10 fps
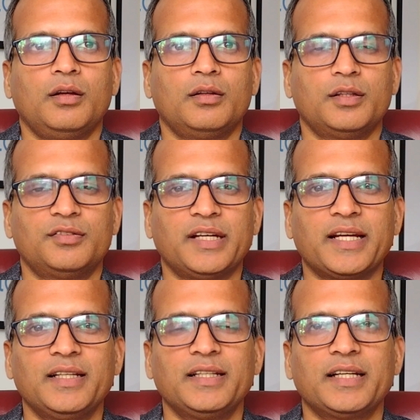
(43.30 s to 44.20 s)
The second
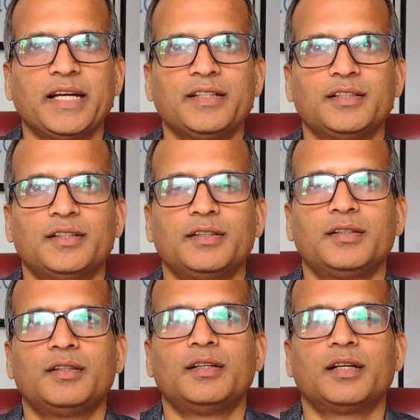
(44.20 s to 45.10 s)
indicator
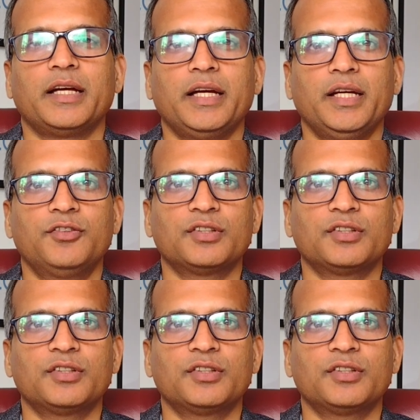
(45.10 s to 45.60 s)
is